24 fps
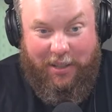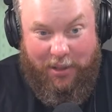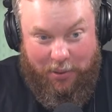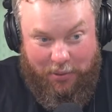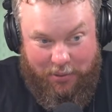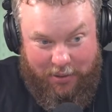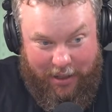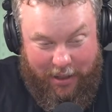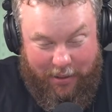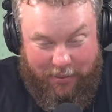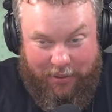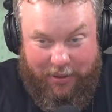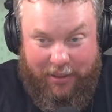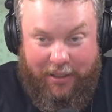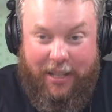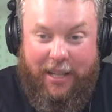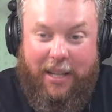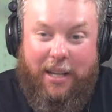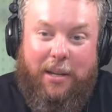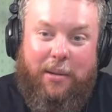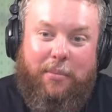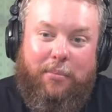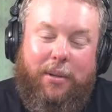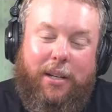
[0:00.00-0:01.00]
goes that one.
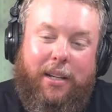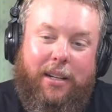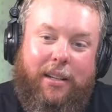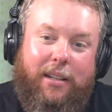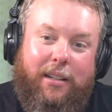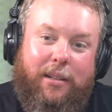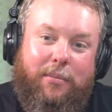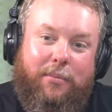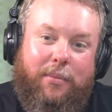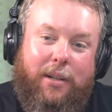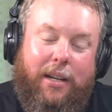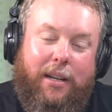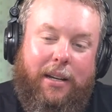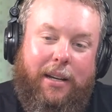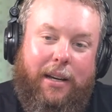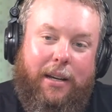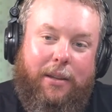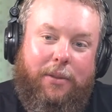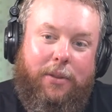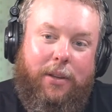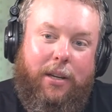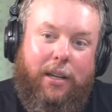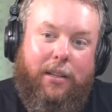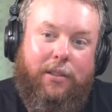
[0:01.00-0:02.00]
But
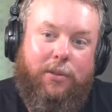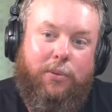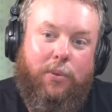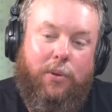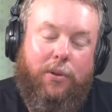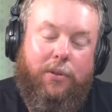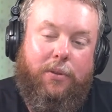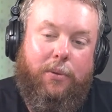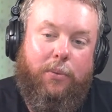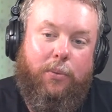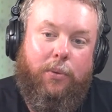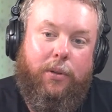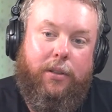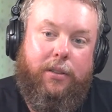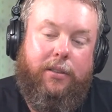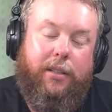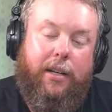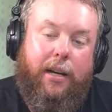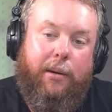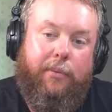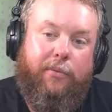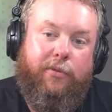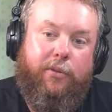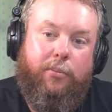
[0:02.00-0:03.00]
I think it's worth it one
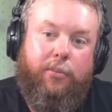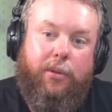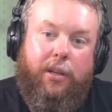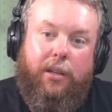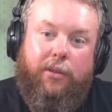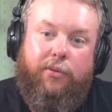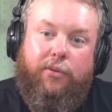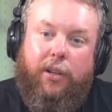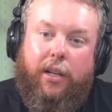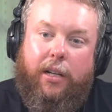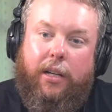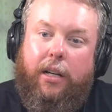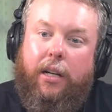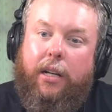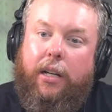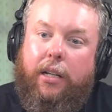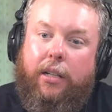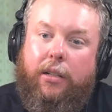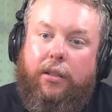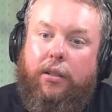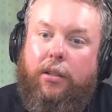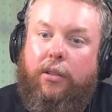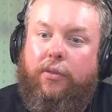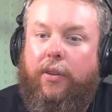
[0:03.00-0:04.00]
time for me for like
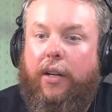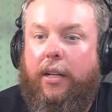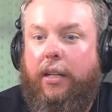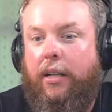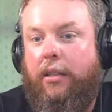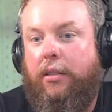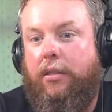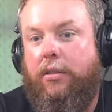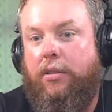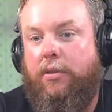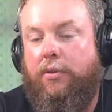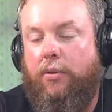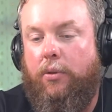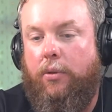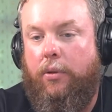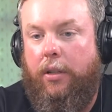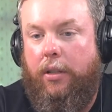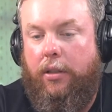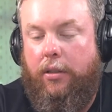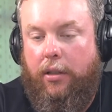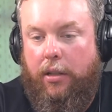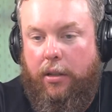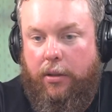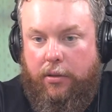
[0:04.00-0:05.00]
$100 if I can get this for
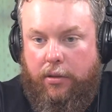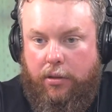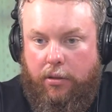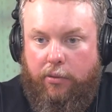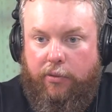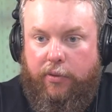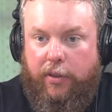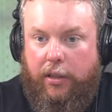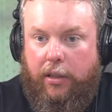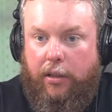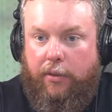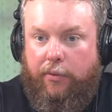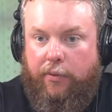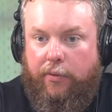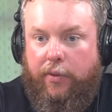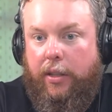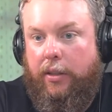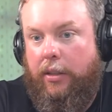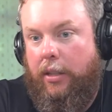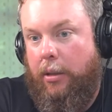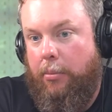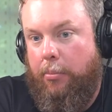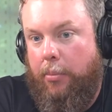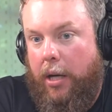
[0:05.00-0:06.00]
retail. So
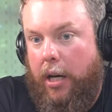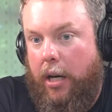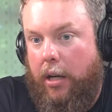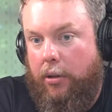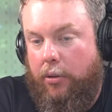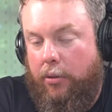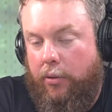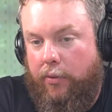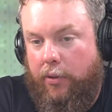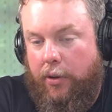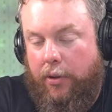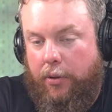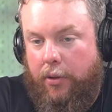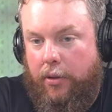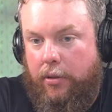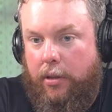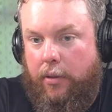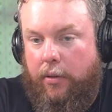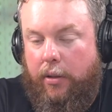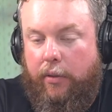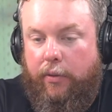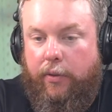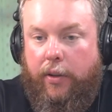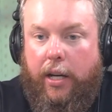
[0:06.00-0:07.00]
$50 a bottle for
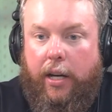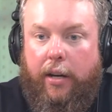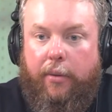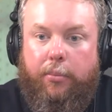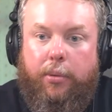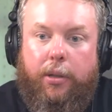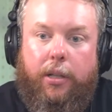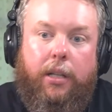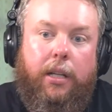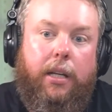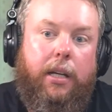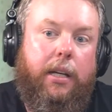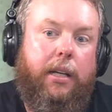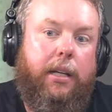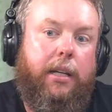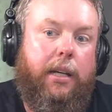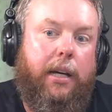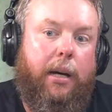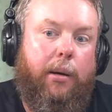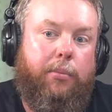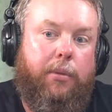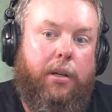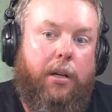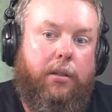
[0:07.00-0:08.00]
$375. But
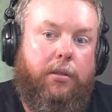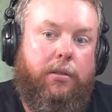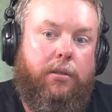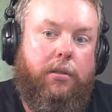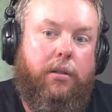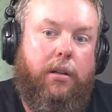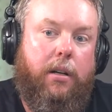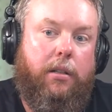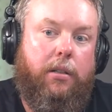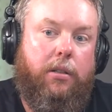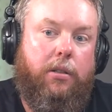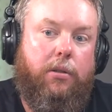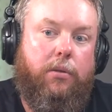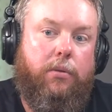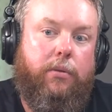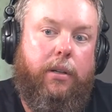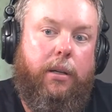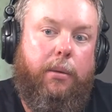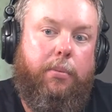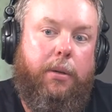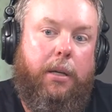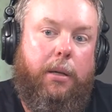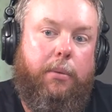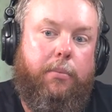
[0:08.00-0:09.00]
I'm not sure I'd do a
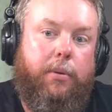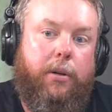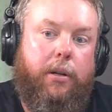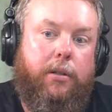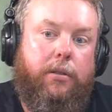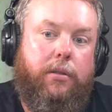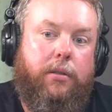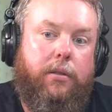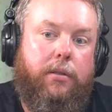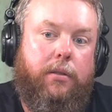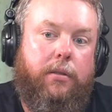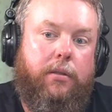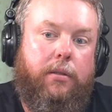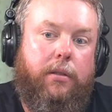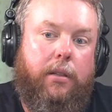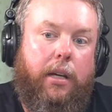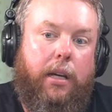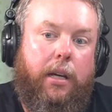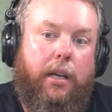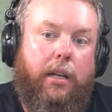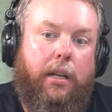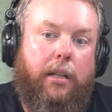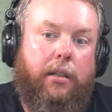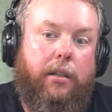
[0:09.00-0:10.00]
repeat purchase,
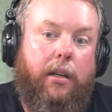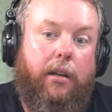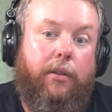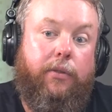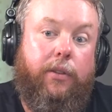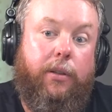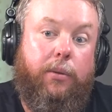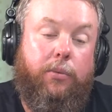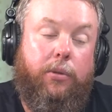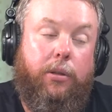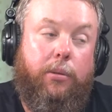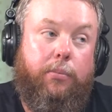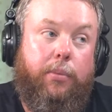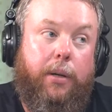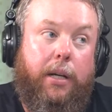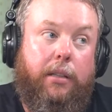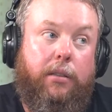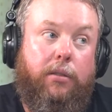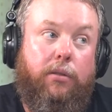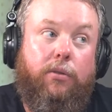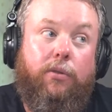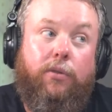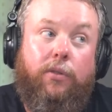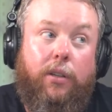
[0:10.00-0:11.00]
and I definitely wouldn't
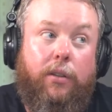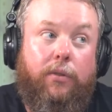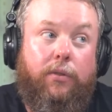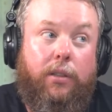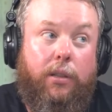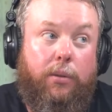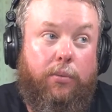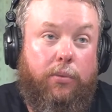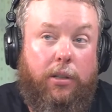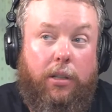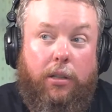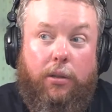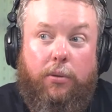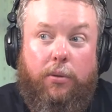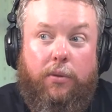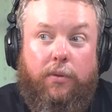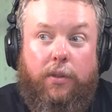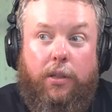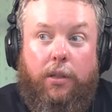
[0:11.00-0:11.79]
pay $250. Would either of